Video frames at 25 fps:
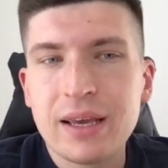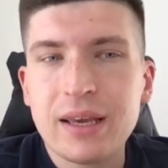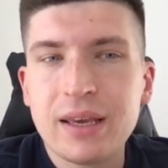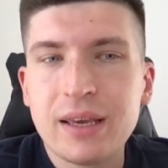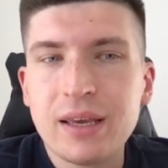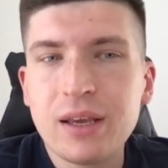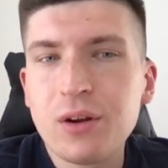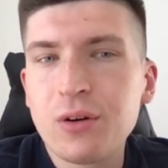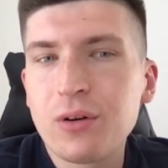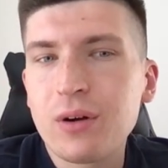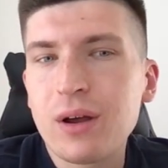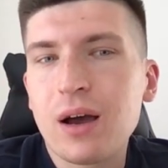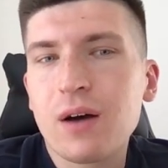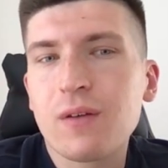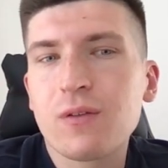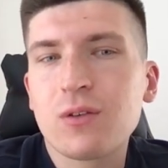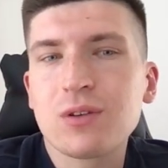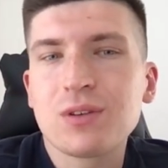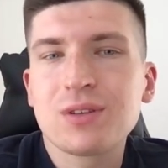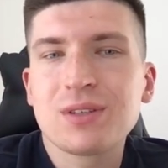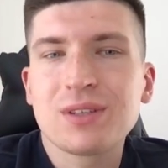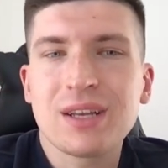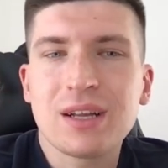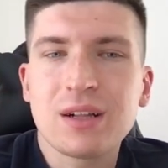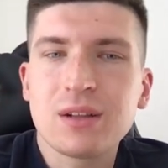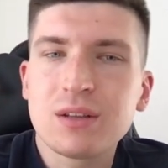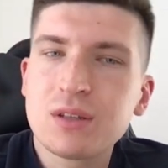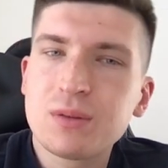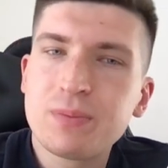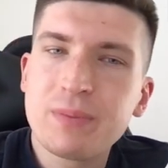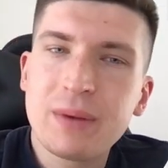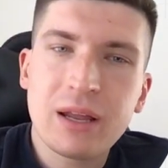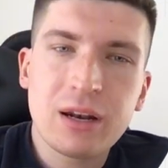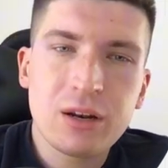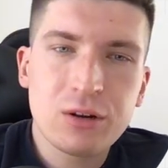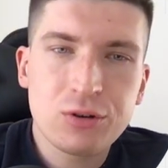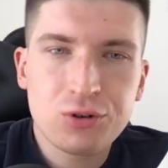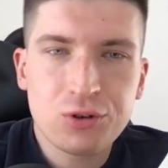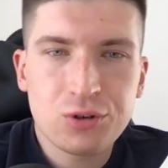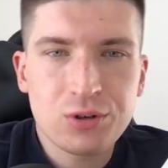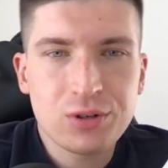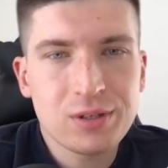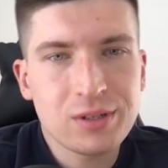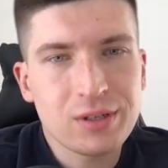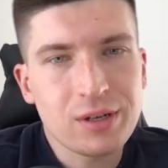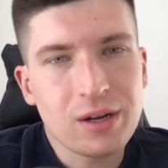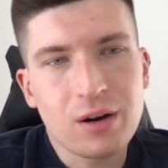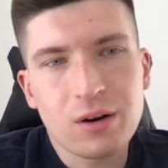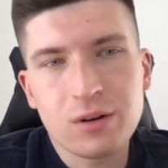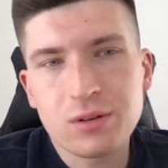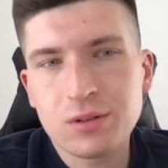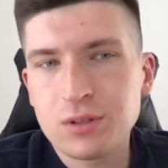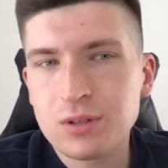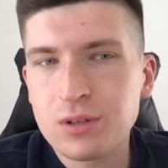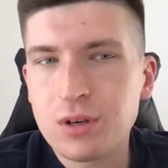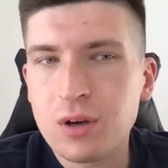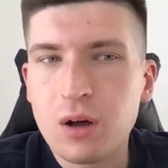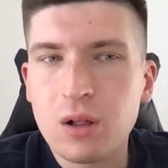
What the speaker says: Here, our sales manager started